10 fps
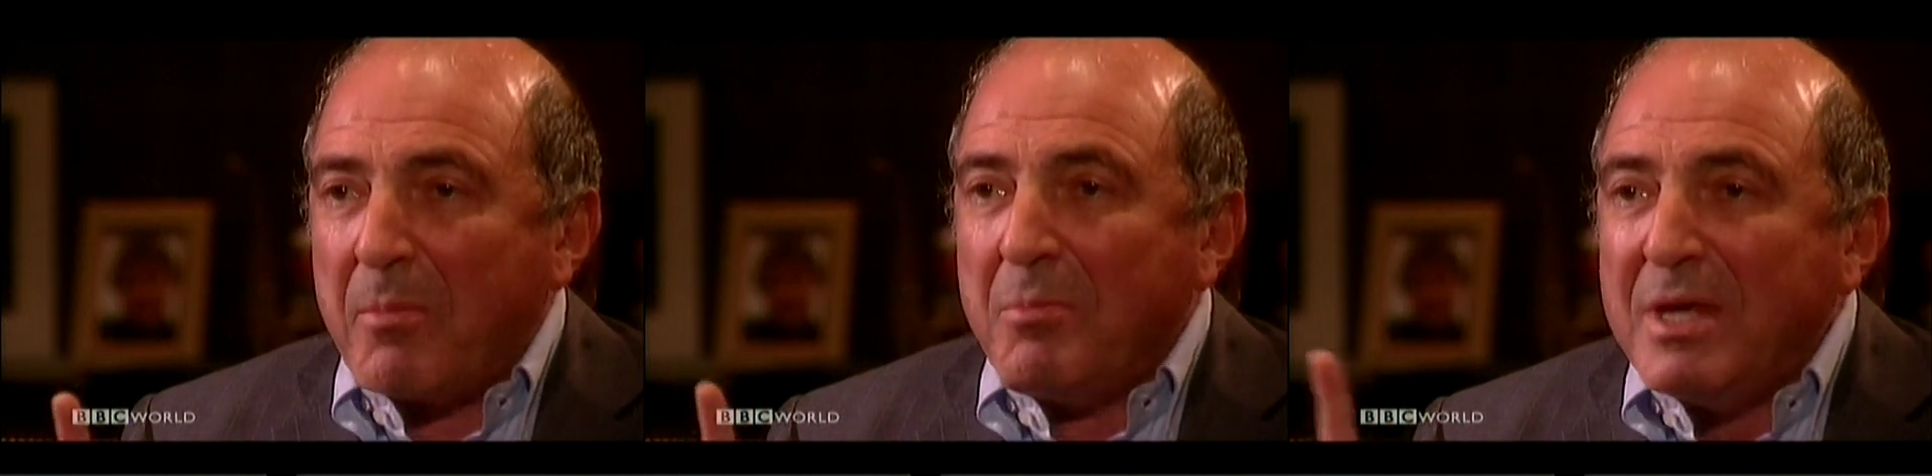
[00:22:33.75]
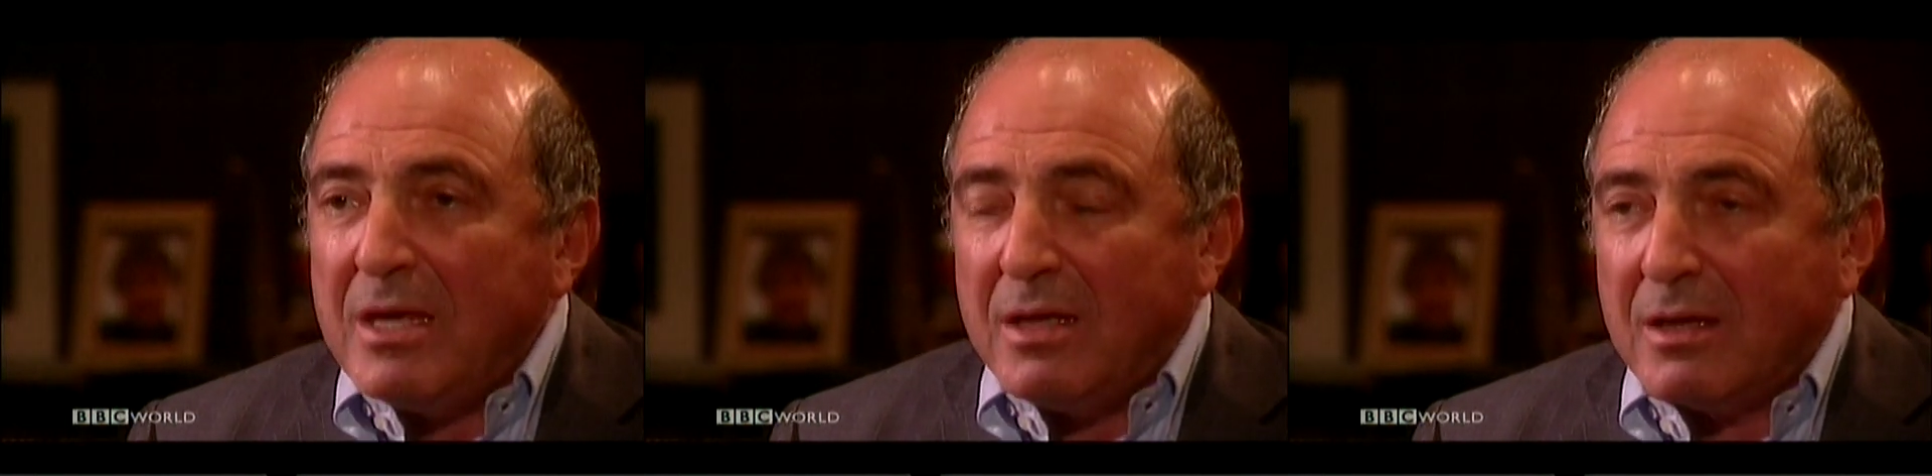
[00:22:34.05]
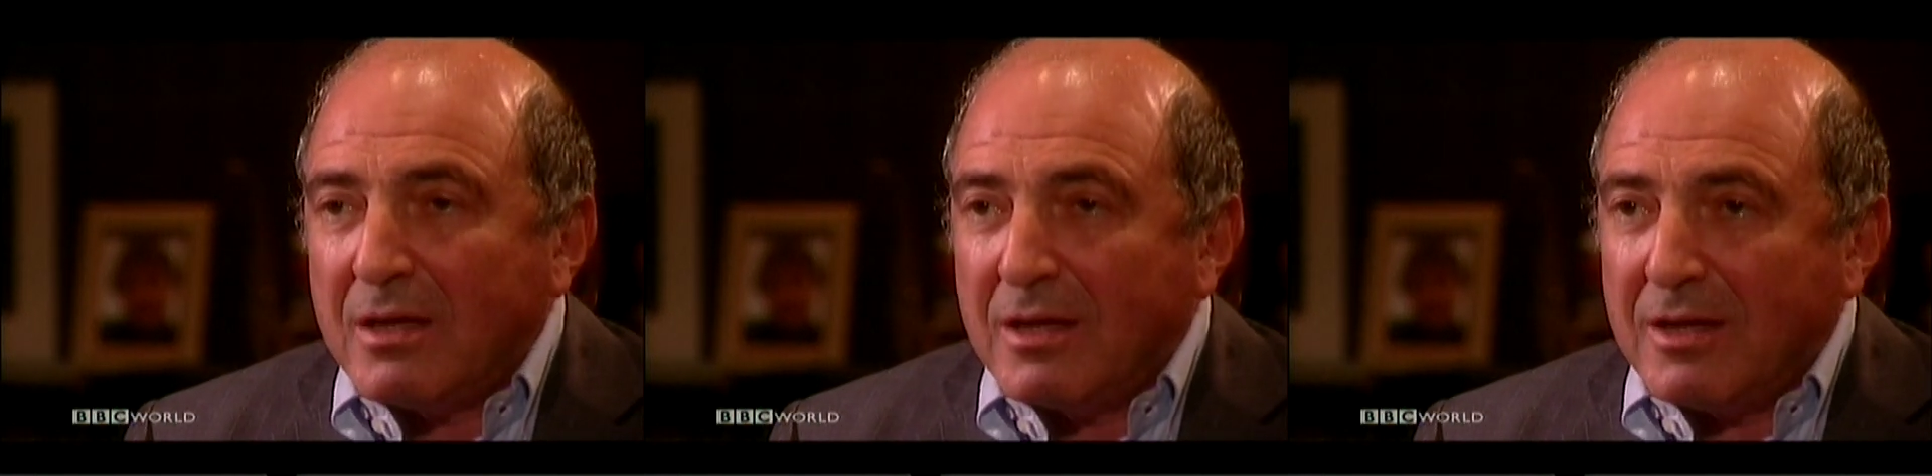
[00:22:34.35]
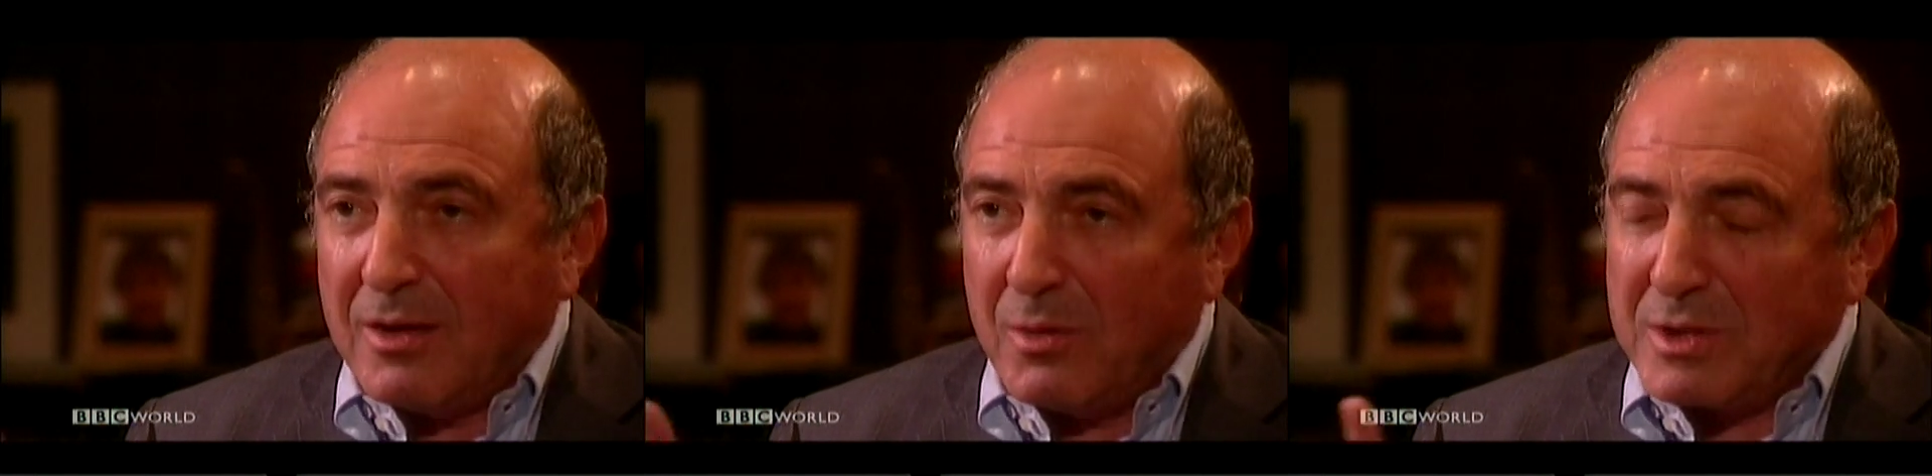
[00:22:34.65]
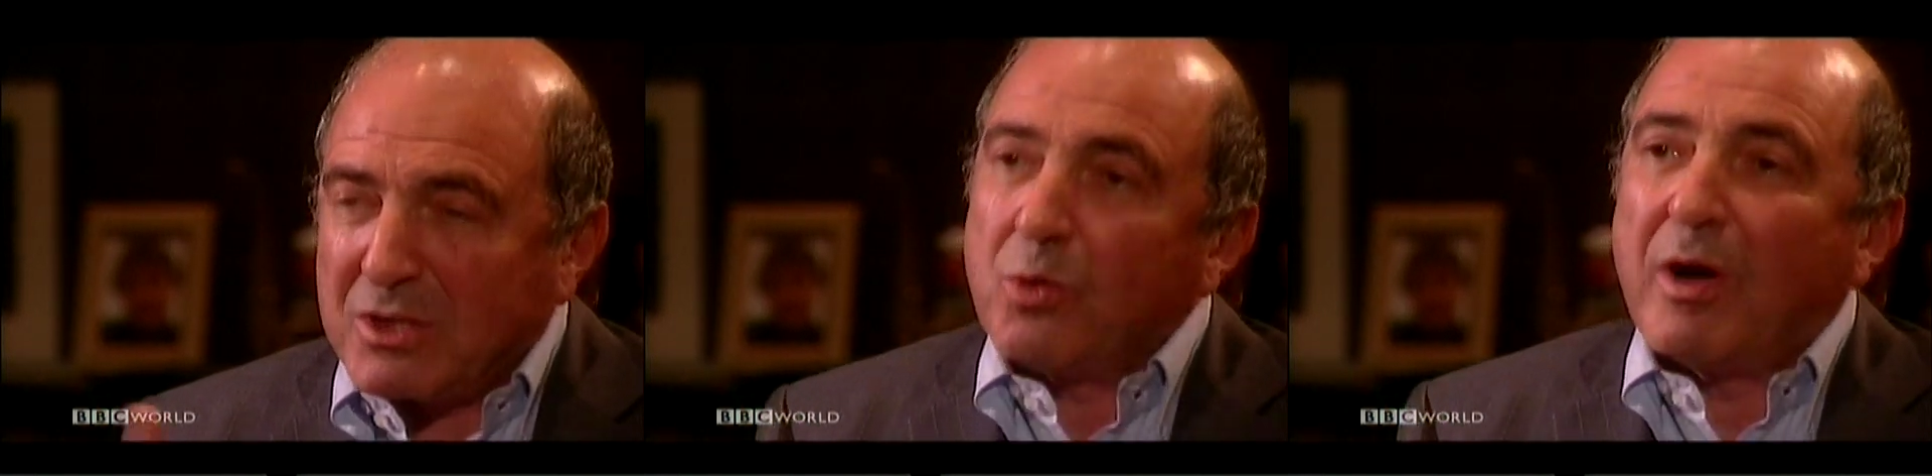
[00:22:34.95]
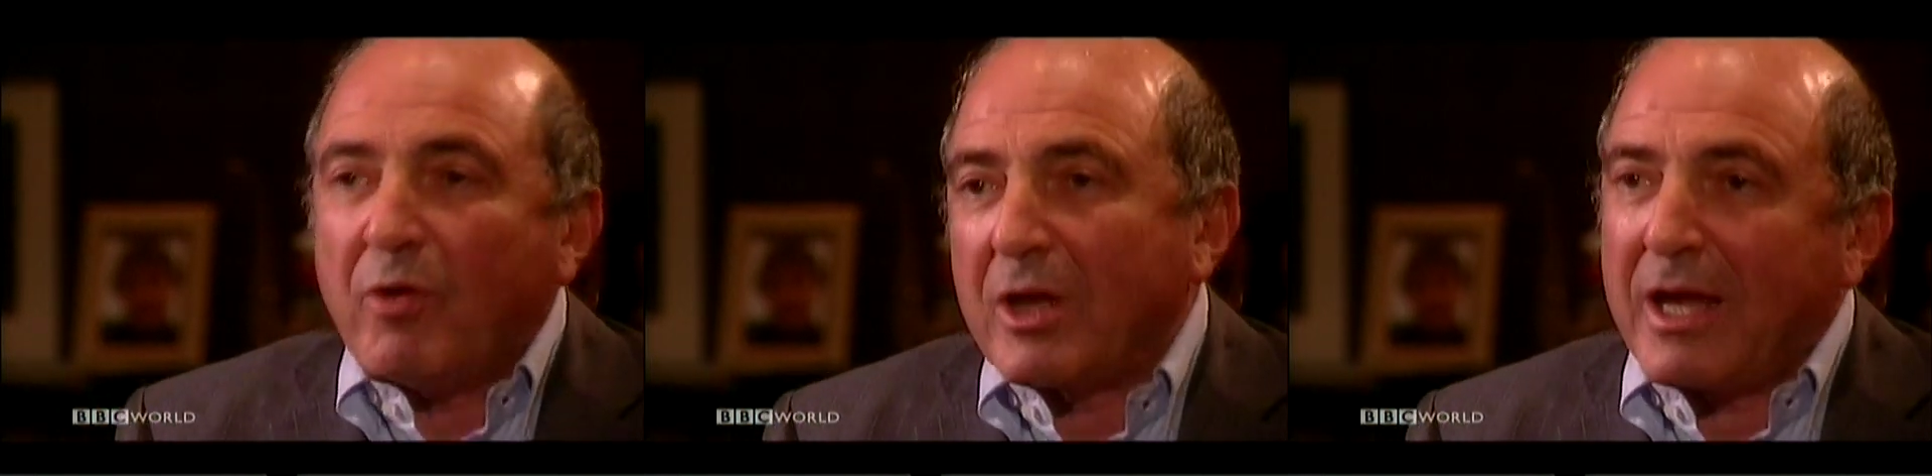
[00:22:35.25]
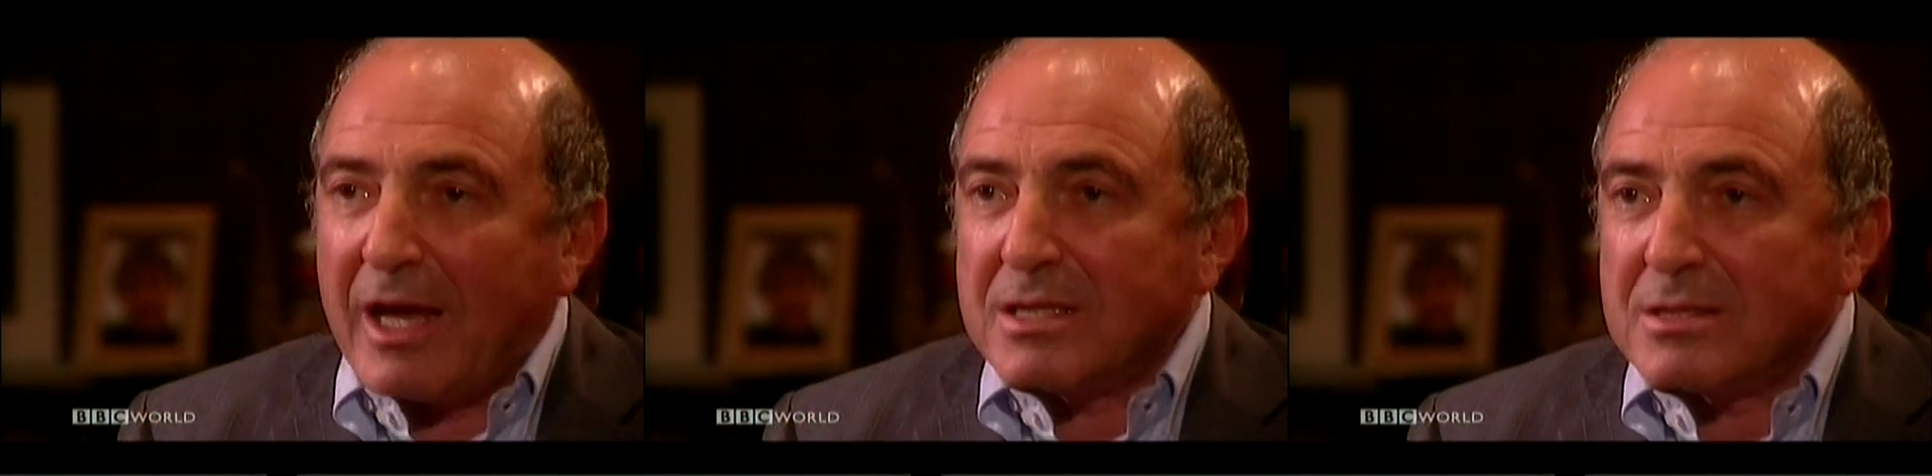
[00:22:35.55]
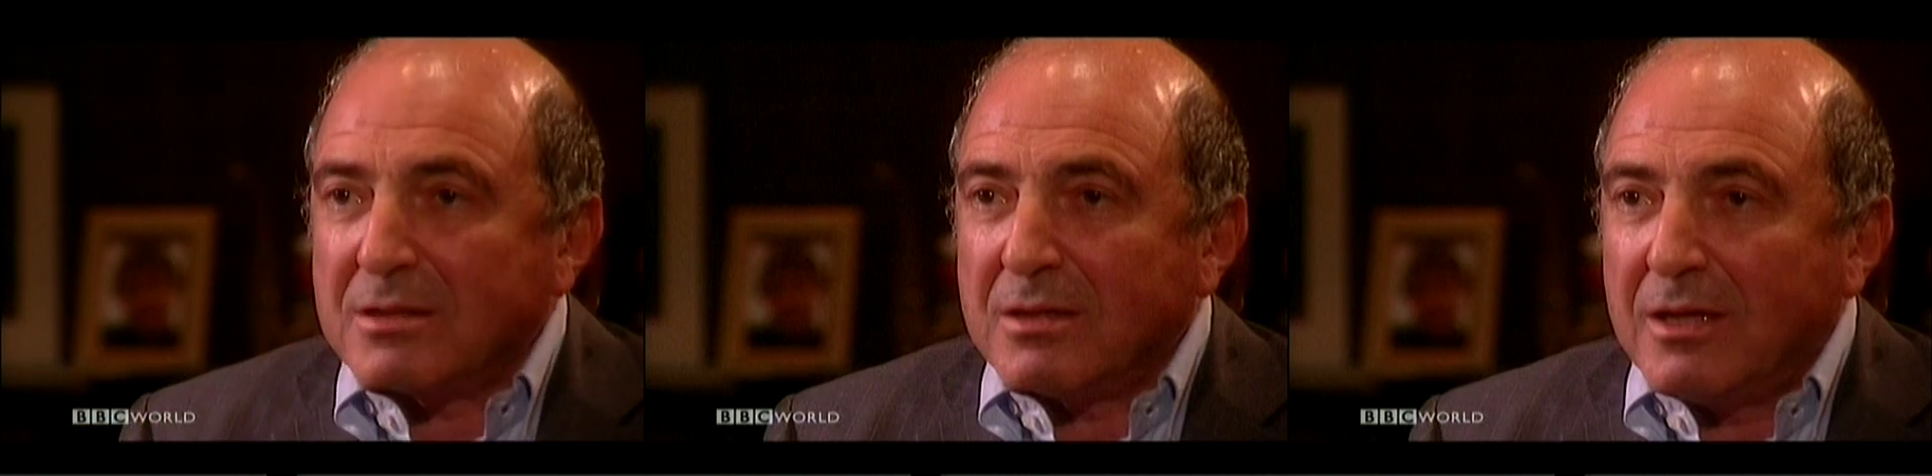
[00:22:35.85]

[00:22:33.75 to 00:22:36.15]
me with Lugovoy case.